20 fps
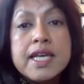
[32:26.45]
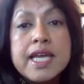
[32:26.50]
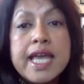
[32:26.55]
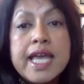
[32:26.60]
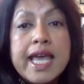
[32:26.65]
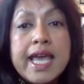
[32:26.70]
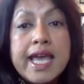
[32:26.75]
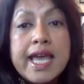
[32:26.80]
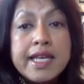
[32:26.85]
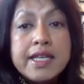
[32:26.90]

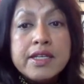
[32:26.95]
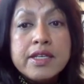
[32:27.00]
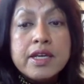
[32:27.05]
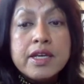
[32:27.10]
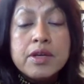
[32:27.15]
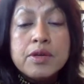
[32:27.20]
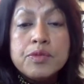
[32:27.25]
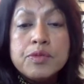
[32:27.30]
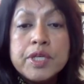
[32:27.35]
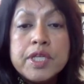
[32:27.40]
and
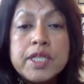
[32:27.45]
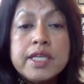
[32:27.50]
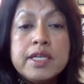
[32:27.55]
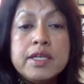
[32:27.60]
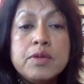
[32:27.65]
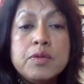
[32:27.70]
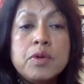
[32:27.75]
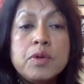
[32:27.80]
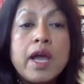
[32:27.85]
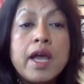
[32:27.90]

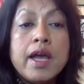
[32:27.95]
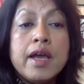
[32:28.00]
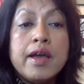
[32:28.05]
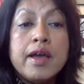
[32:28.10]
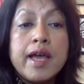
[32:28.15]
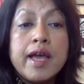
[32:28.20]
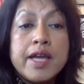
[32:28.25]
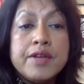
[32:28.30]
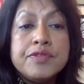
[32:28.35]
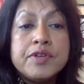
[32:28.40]
really
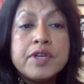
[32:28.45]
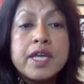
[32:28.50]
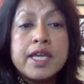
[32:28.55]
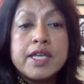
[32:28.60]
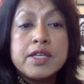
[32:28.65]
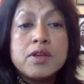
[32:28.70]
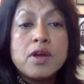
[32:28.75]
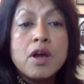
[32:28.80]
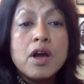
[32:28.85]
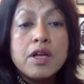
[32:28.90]

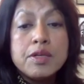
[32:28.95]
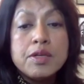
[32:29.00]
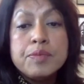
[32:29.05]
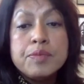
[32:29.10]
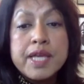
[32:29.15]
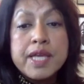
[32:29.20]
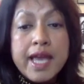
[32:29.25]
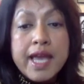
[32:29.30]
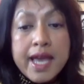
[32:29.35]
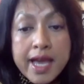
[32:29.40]
advocate on
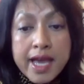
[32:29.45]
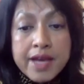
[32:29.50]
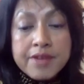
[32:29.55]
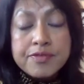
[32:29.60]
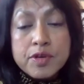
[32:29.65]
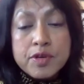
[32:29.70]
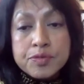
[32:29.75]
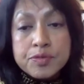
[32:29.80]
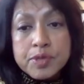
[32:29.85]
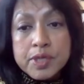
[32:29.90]
behalf
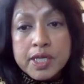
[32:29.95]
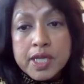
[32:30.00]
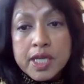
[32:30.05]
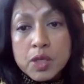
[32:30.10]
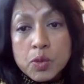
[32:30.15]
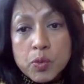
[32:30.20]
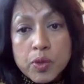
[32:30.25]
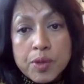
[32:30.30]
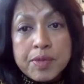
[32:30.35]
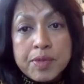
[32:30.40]
of working
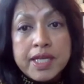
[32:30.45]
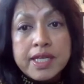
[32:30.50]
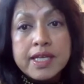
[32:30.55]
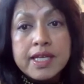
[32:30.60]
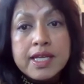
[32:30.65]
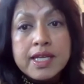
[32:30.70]
women.